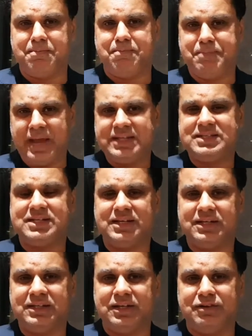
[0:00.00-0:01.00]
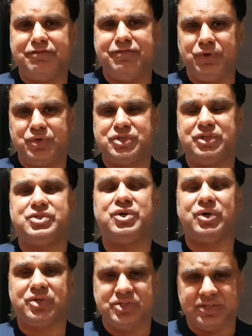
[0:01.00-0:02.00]
better future
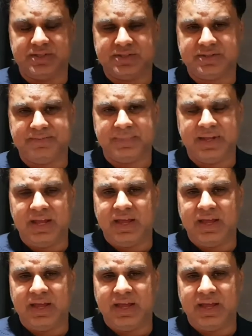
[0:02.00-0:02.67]
doctors.